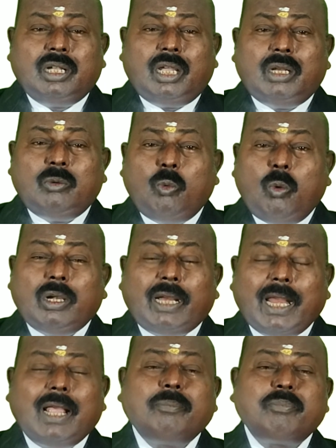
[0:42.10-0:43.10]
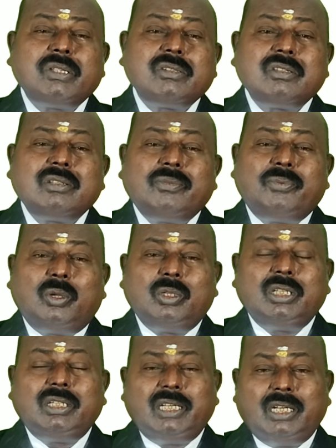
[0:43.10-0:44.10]
And what happens in the
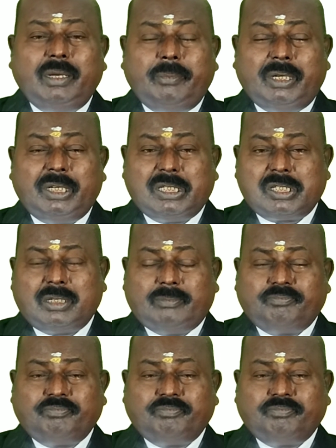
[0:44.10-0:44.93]
further delimitation?